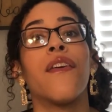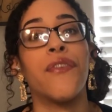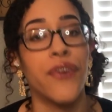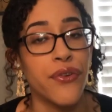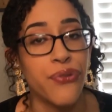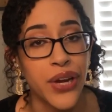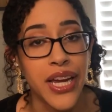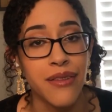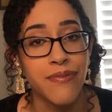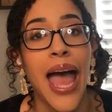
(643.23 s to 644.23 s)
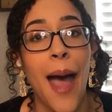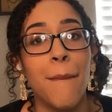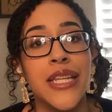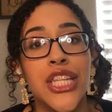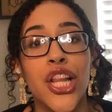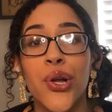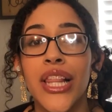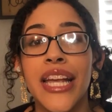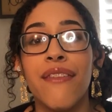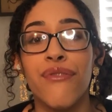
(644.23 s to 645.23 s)
for free.
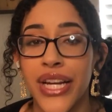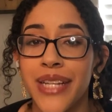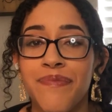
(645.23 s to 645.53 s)
Absolutely free.